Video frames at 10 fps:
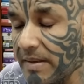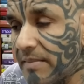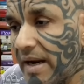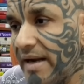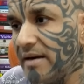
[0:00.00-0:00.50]
in
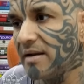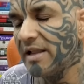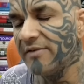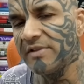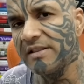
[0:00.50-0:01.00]
mind,
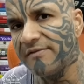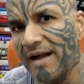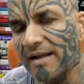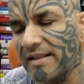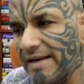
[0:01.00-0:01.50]
given the
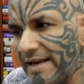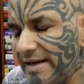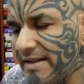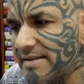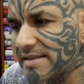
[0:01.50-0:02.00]
fact that
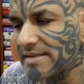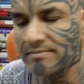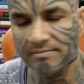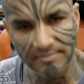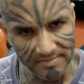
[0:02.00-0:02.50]
Indians,
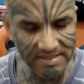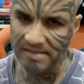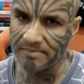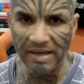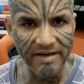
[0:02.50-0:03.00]
this
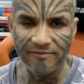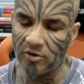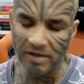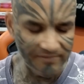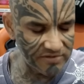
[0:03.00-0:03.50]
is by
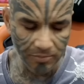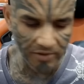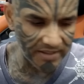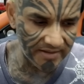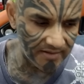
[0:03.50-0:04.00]
default, I've
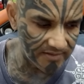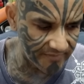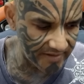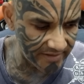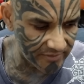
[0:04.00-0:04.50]
spoken in other
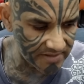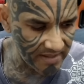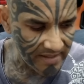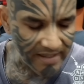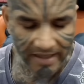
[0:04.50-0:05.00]
videos,
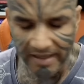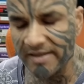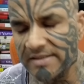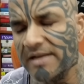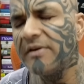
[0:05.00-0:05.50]

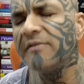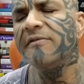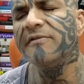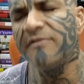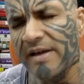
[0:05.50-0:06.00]
Indians have a
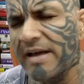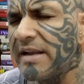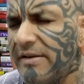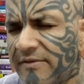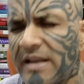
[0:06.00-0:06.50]

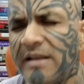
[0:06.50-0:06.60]
very, very